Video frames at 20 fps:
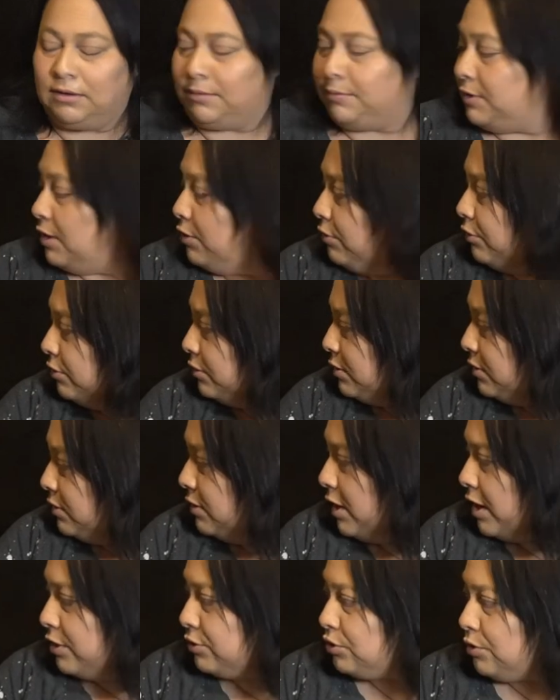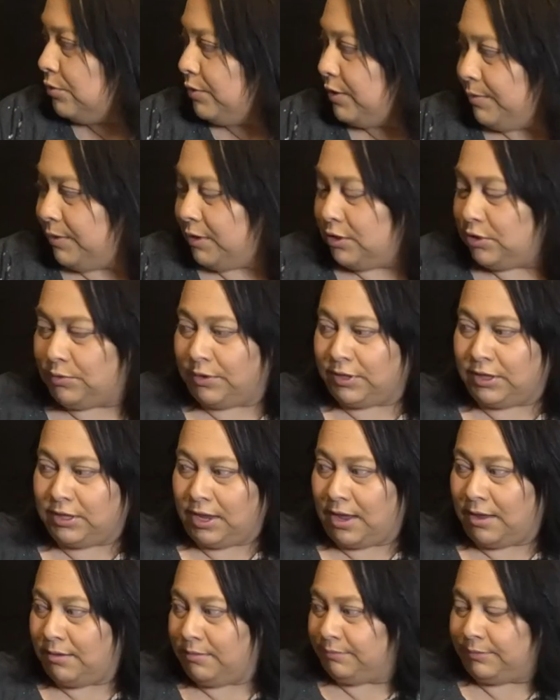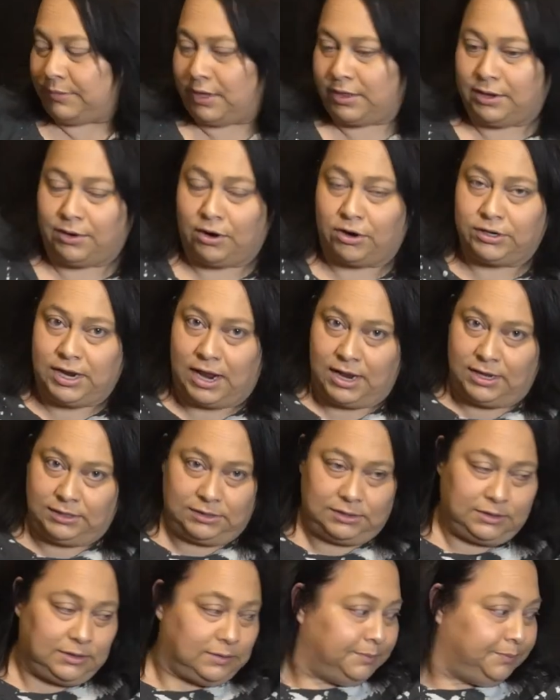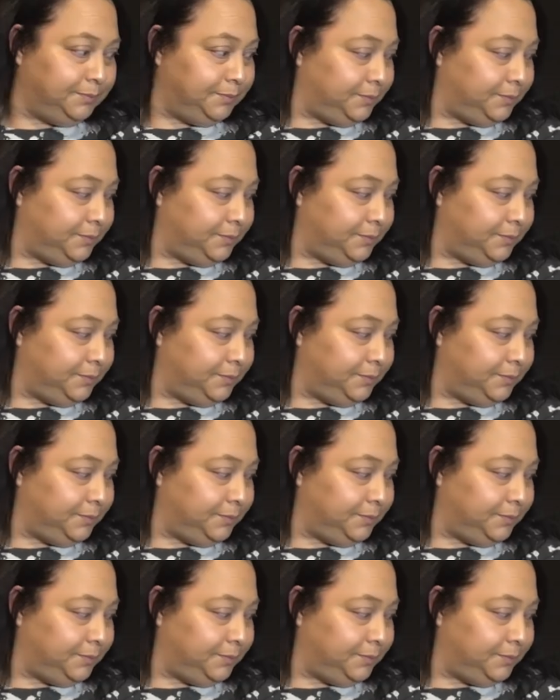no, not sure what I'm going to do with it yet. And then our tights.